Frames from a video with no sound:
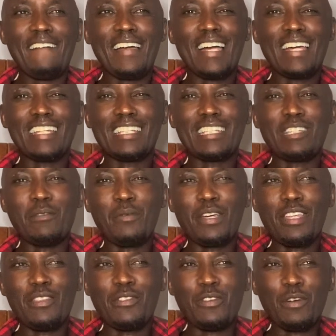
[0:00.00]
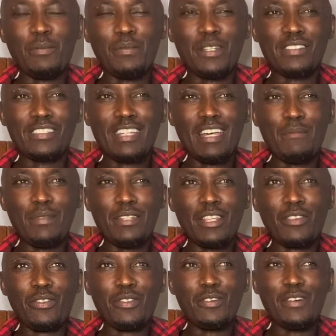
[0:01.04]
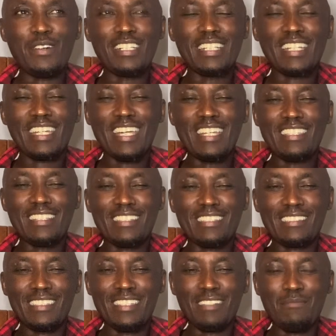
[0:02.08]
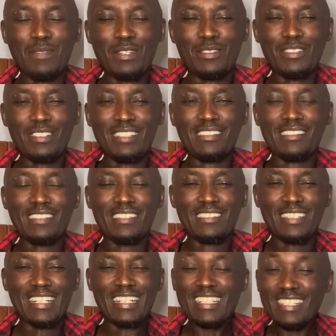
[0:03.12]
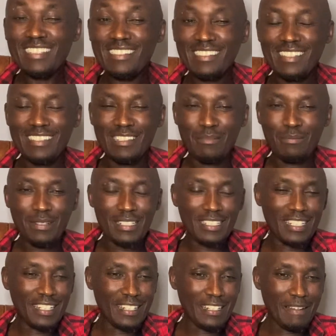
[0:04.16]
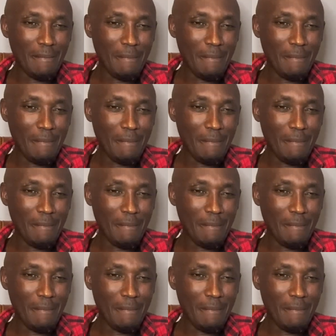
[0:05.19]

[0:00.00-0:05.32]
Like the way Ethiopians have been a thorn in Kenyans in middle distance and distance in particular.